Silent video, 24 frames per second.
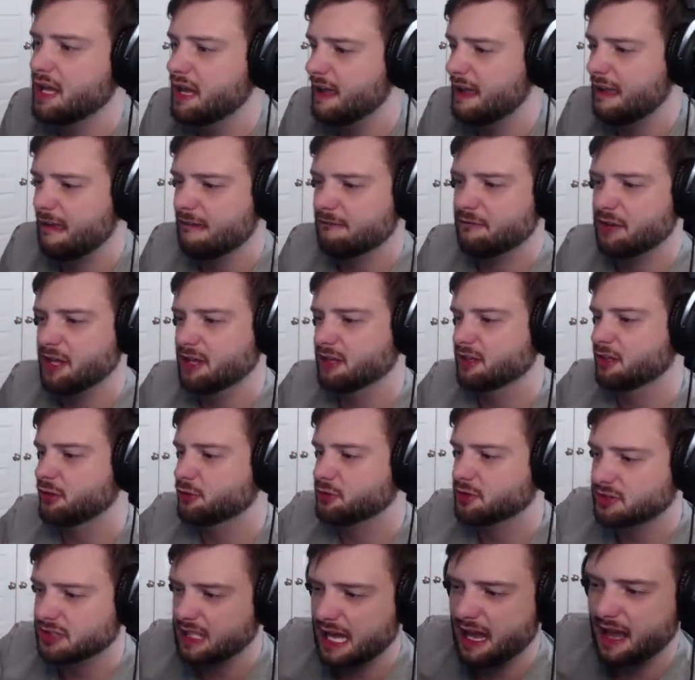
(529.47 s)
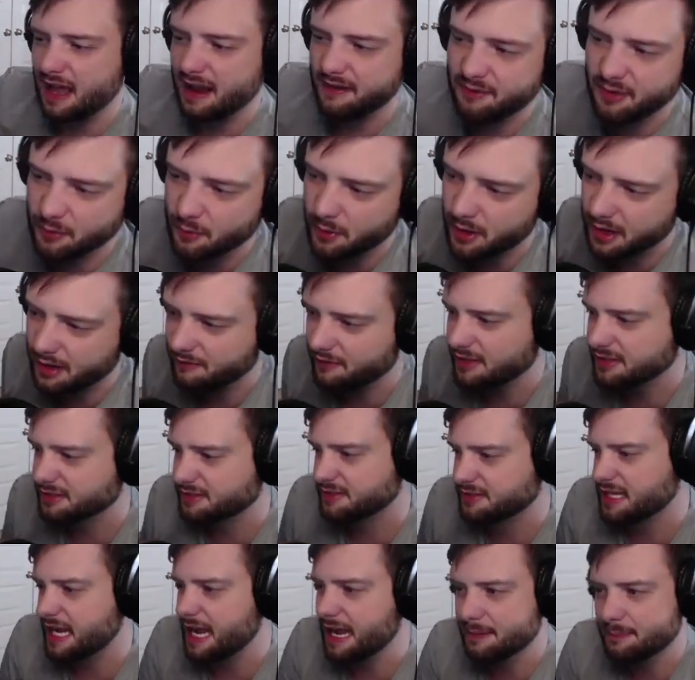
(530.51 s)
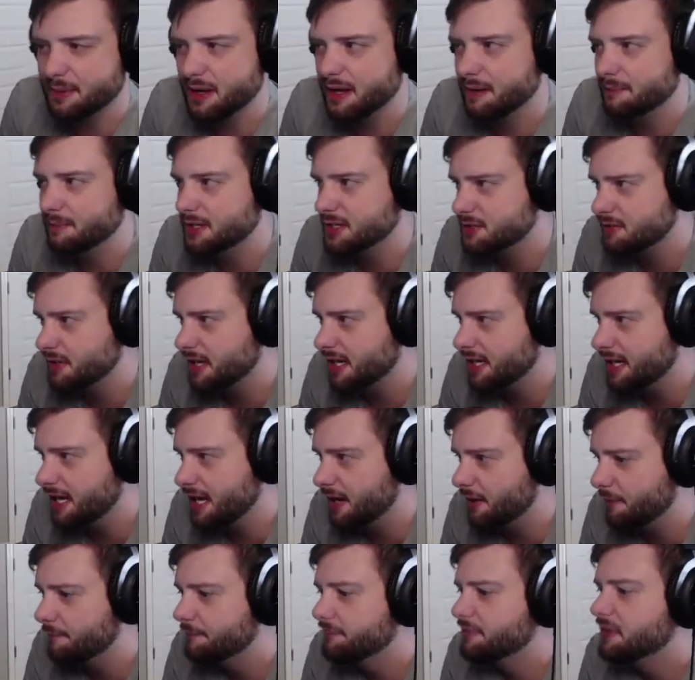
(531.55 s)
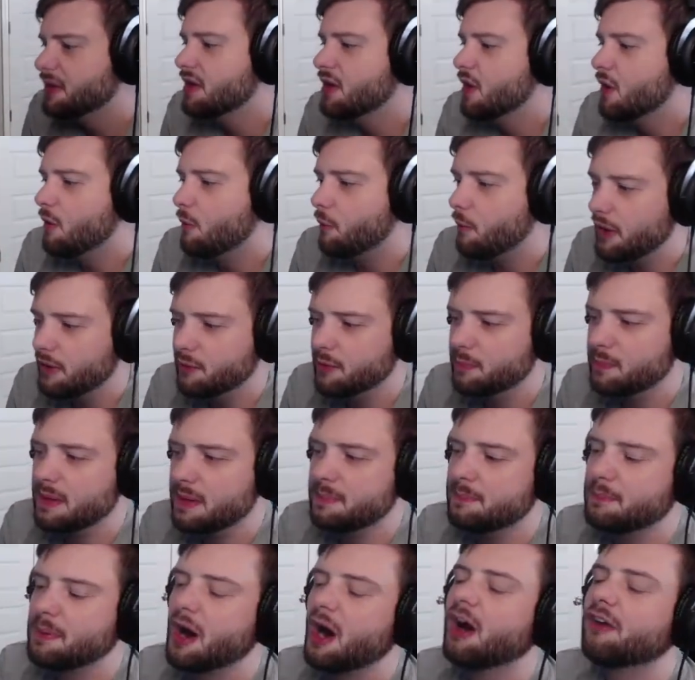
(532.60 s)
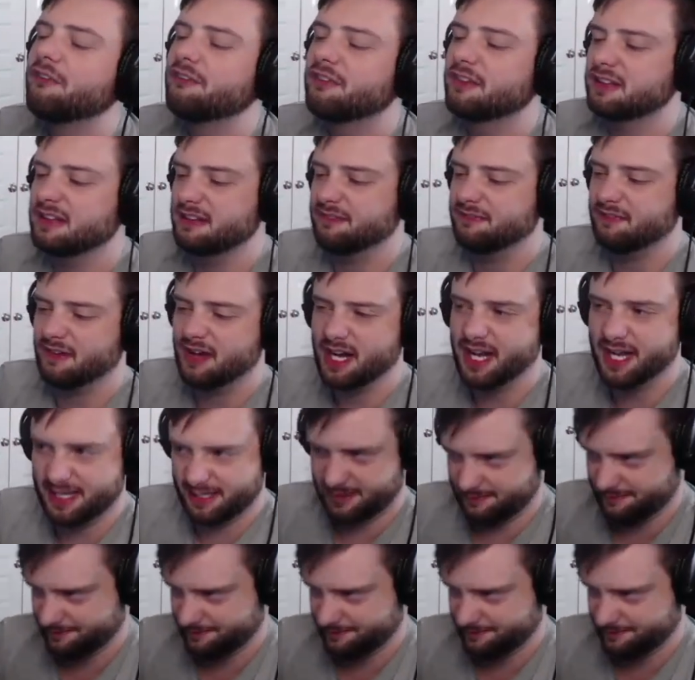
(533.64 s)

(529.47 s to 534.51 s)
if he loses every one of his dive bombers right now, we would be perfectly fine.